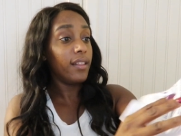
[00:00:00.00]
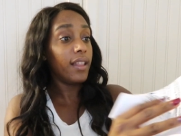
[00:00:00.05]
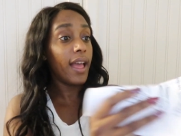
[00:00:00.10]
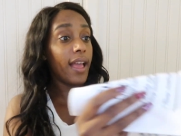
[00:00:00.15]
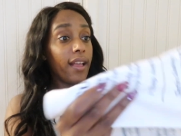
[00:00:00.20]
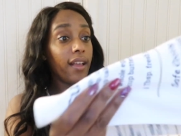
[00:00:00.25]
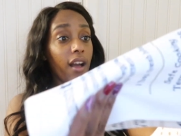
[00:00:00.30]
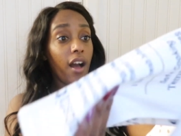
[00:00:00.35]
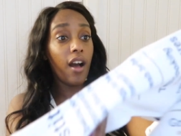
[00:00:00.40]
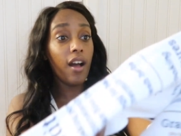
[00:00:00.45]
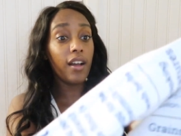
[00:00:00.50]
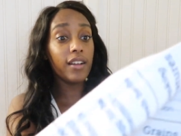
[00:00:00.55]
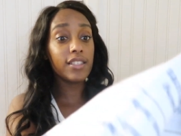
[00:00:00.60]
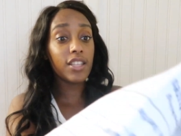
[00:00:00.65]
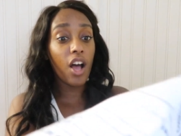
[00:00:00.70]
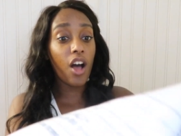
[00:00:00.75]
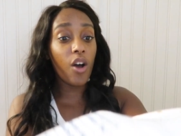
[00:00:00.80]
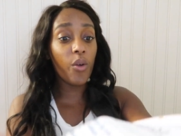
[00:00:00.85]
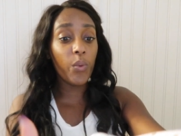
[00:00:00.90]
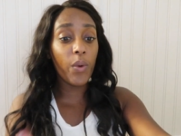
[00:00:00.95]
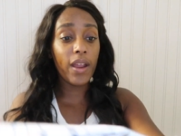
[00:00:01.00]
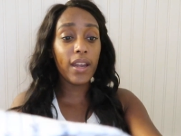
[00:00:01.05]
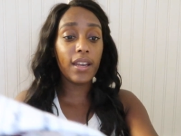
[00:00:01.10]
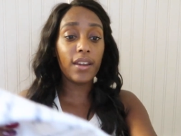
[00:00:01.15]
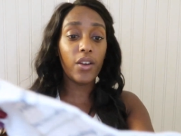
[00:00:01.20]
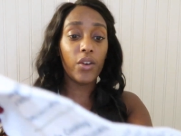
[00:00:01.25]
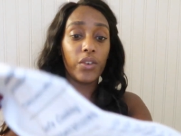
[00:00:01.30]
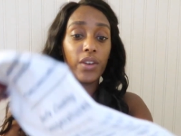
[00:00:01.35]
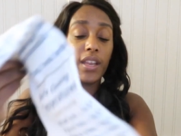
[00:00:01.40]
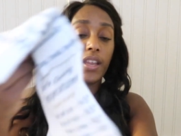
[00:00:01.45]
Like it's all
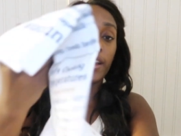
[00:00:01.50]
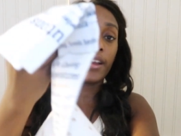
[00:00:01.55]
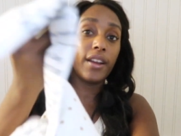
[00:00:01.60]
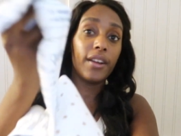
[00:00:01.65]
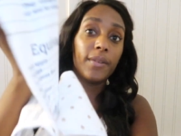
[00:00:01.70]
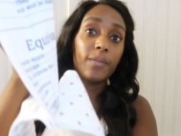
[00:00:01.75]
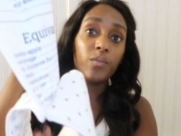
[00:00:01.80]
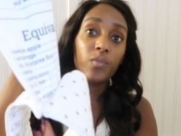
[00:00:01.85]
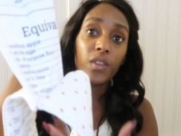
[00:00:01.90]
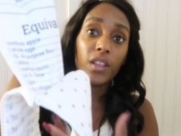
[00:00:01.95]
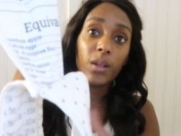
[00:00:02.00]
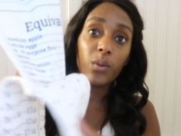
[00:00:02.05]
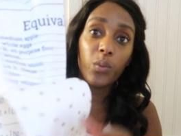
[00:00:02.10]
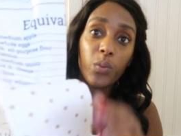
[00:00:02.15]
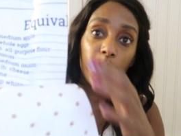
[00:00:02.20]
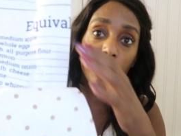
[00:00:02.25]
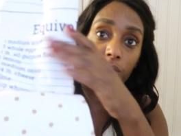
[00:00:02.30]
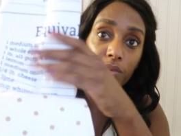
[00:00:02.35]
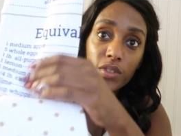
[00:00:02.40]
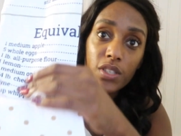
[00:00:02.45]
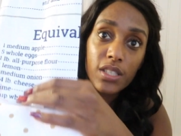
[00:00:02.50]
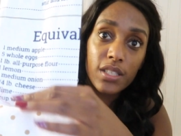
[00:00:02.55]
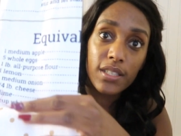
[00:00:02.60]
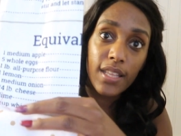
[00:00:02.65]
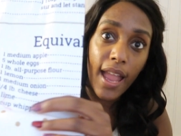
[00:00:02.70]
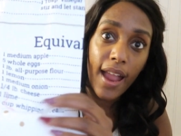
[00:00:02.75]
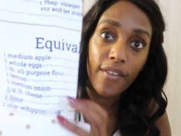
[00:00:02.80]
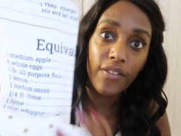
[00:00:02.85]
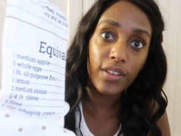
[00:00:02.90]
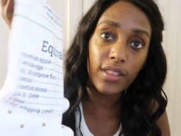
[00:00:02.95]
written on here.
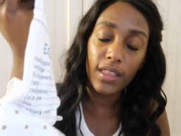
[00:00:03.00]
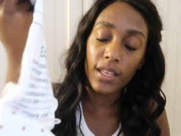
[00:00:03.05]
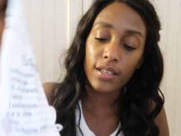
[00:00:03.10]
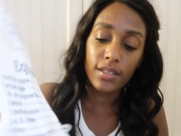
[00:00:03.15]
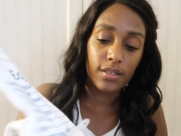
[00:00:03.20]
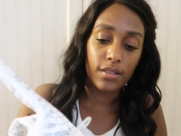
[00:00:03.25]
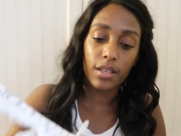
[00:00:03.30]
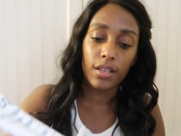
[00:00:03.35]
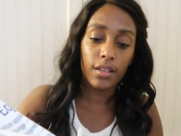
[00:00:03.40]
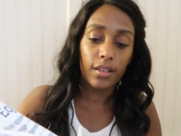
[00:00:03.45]
Just everything.